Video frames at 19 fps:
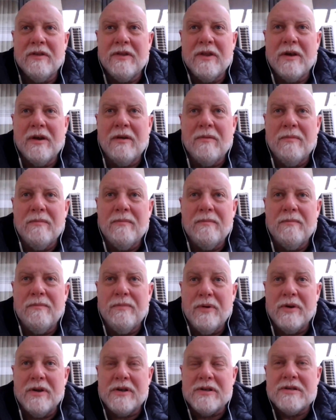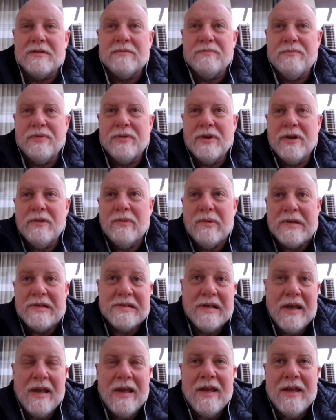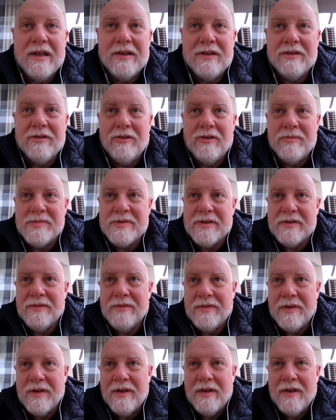The book is pretty risque in terms of